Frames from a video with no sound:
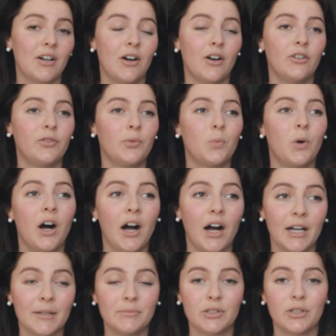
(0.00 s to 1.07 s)
of what
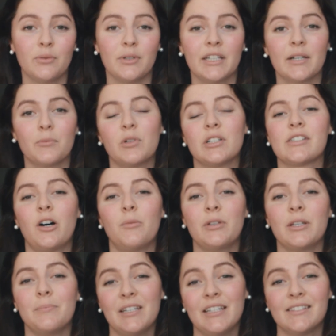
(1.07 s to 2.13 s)
I'm doing and what's
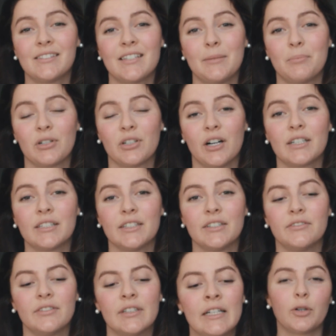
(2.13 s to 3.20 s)
helping me stay productive.